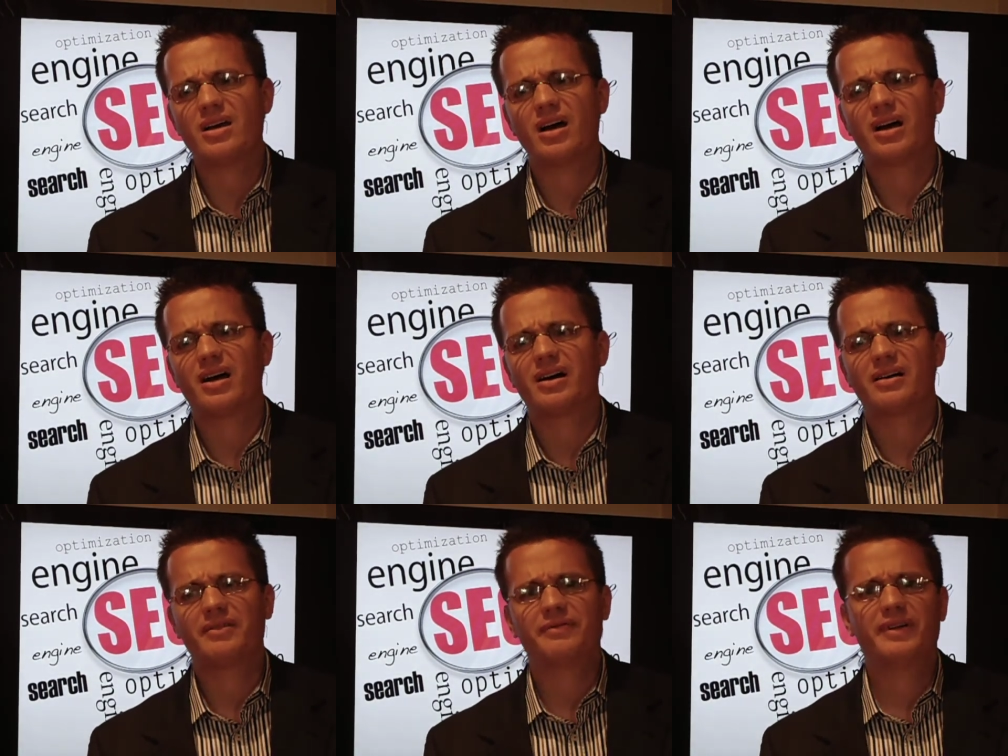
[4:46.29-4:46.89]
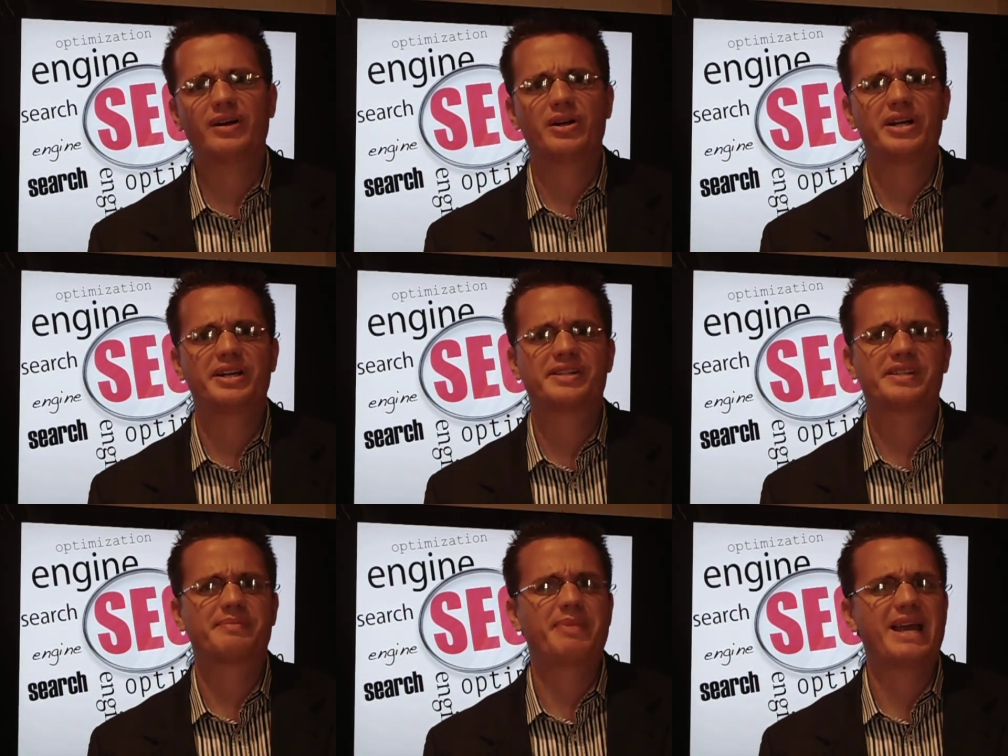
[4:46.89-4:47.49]
uh, various
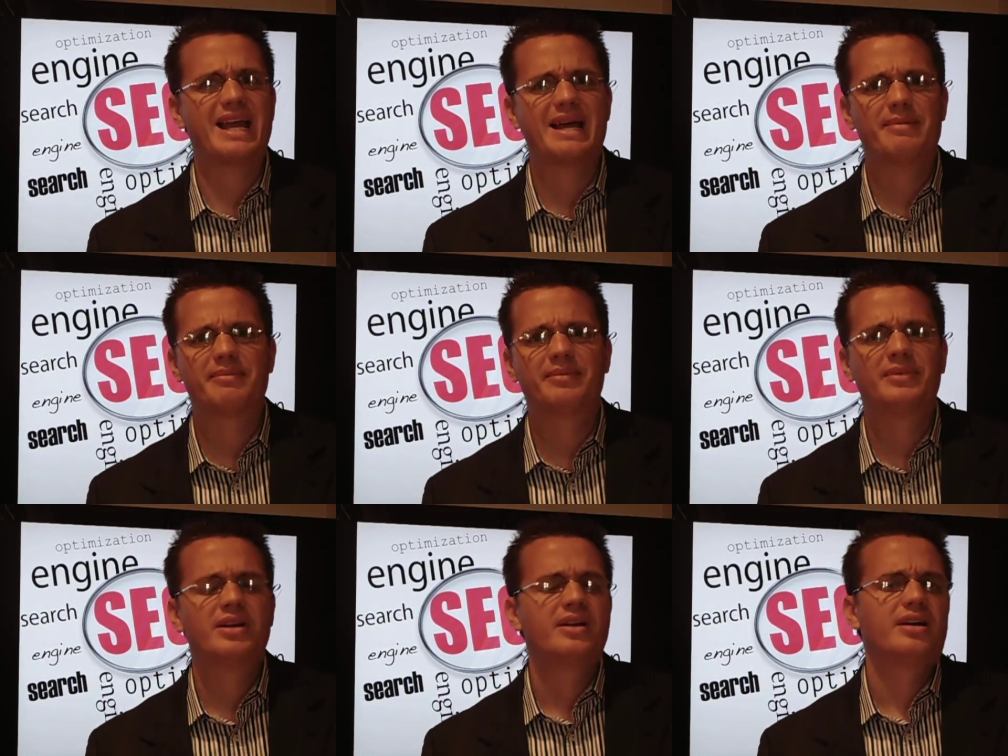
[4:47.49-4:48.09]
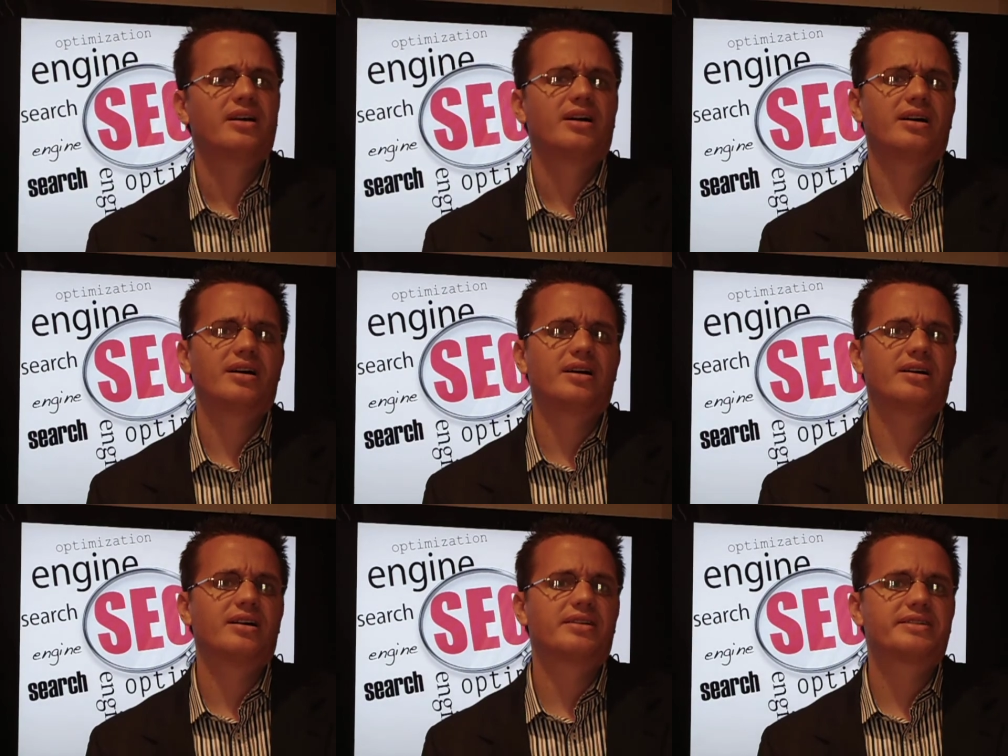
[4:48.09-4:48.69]
spam
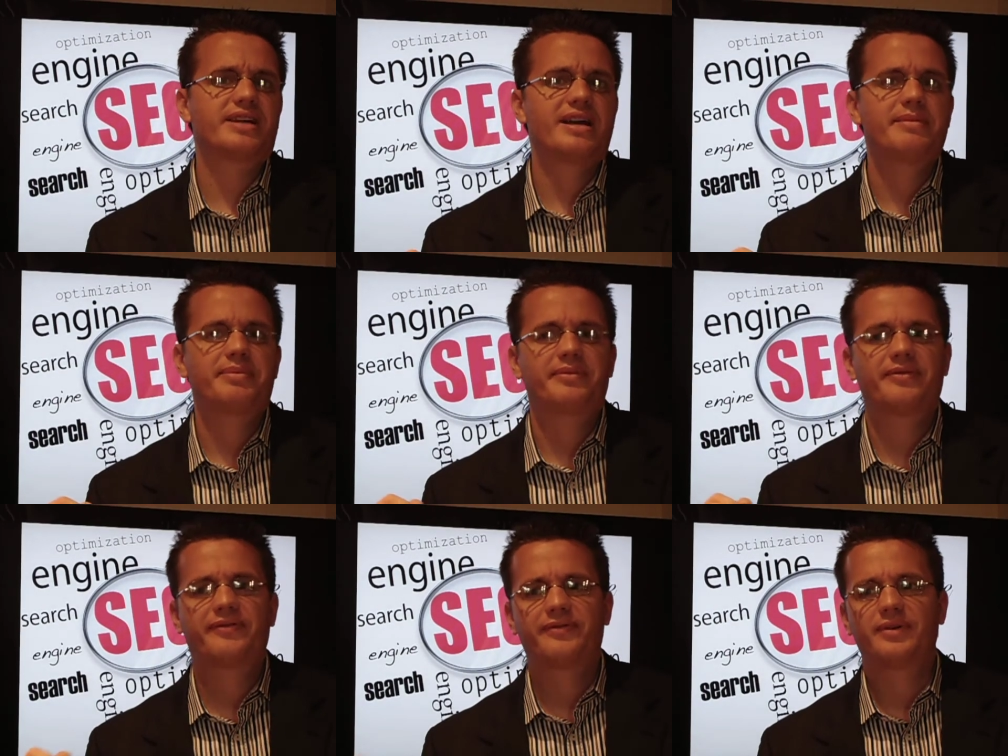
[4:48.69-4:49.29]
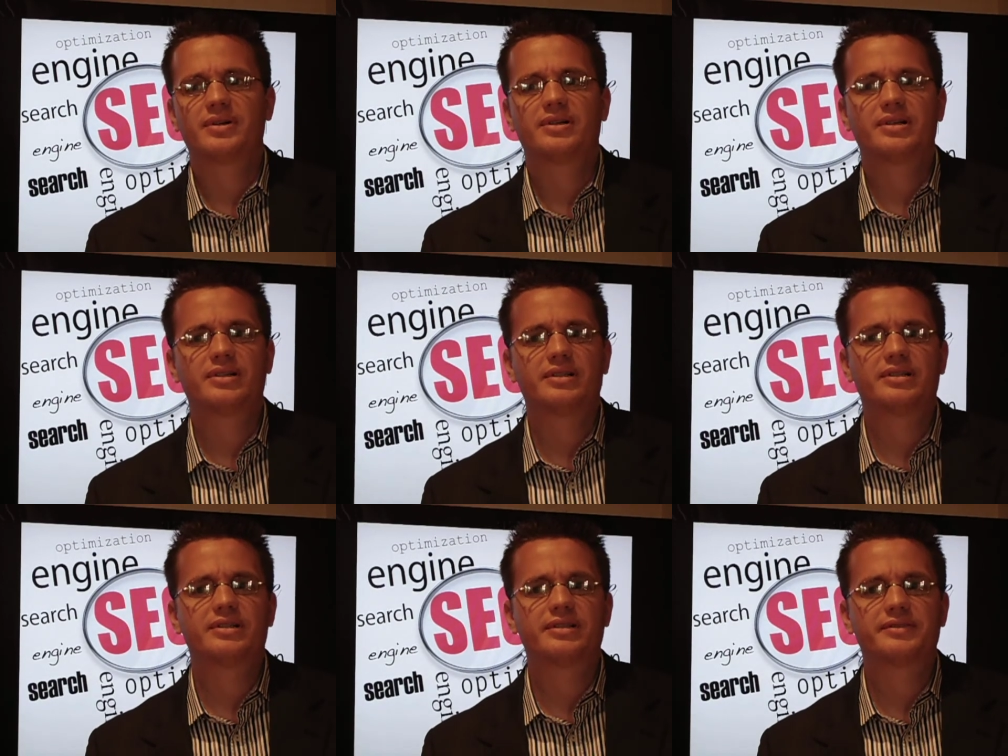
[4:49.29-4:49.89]
uh, type
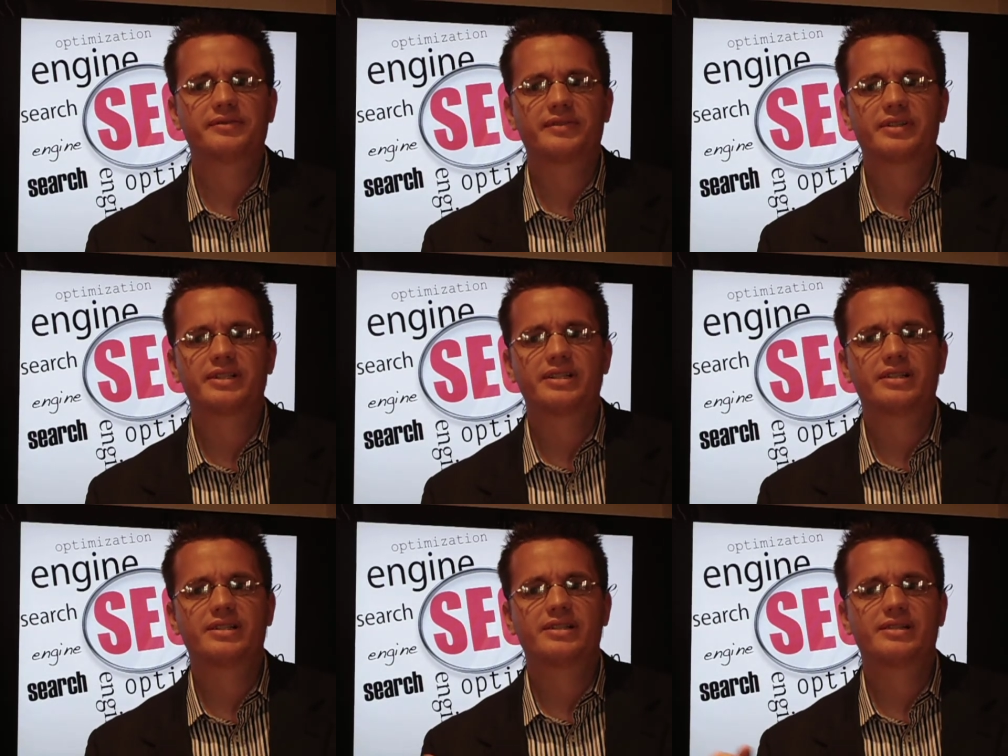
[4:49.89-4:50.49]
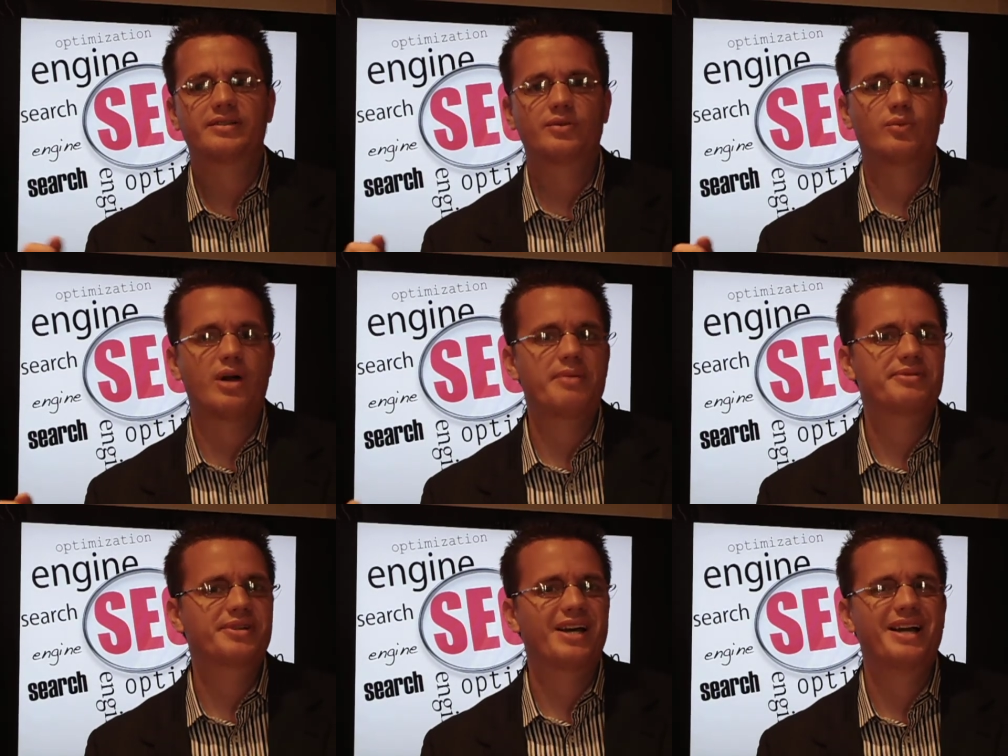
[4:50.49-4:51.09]
uh,
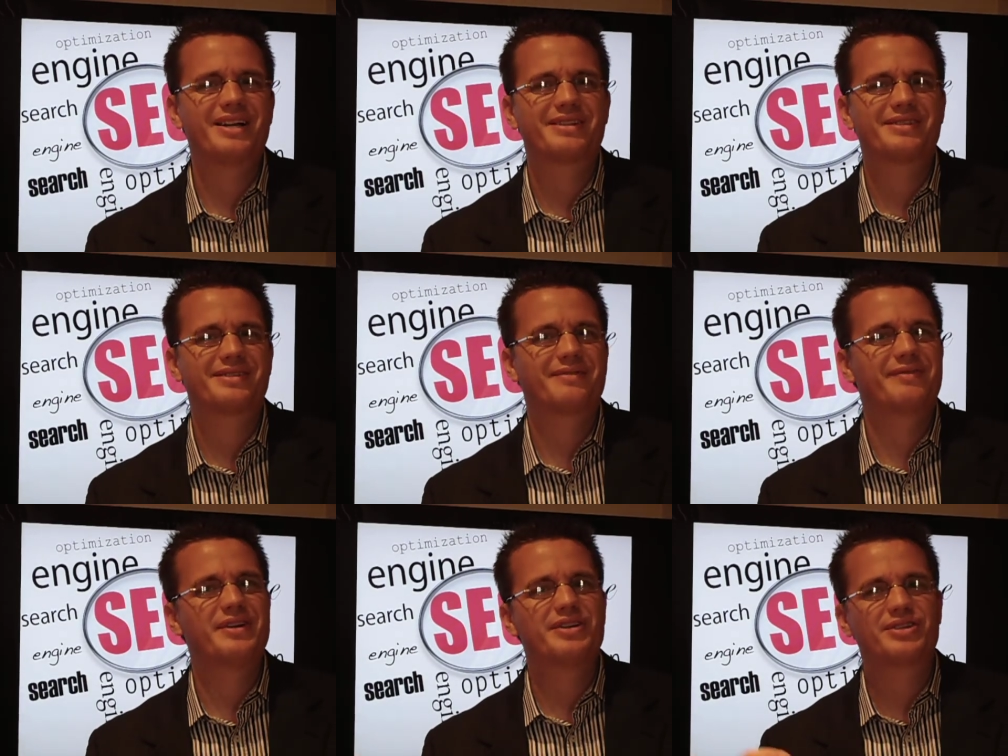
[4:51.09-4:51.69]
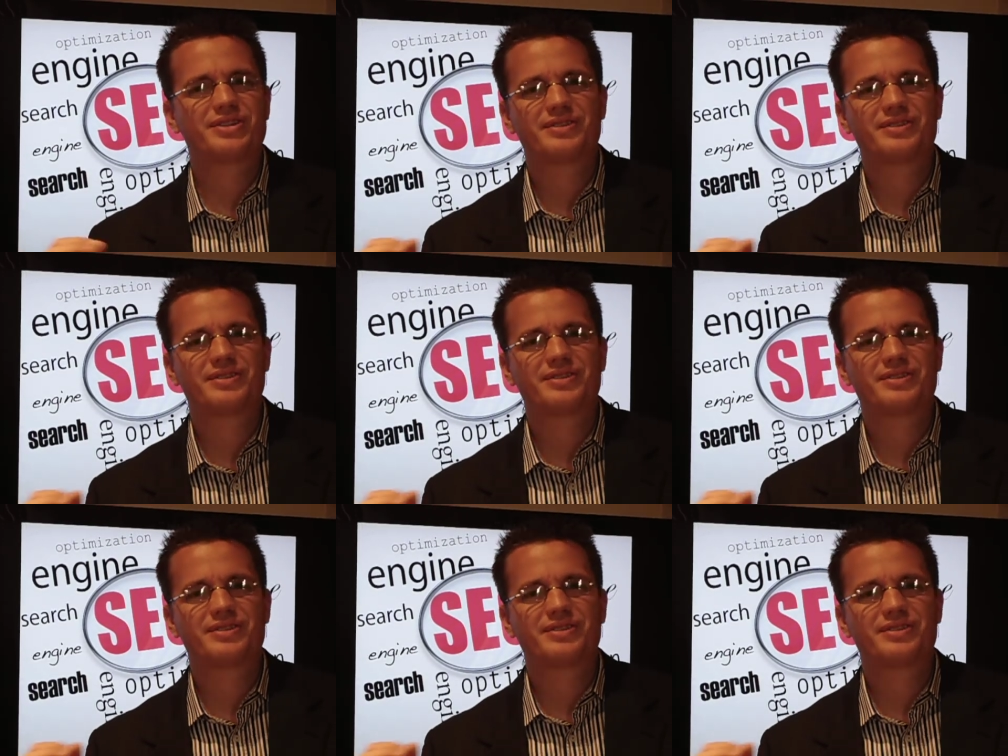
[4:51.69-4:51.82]
websites, fish,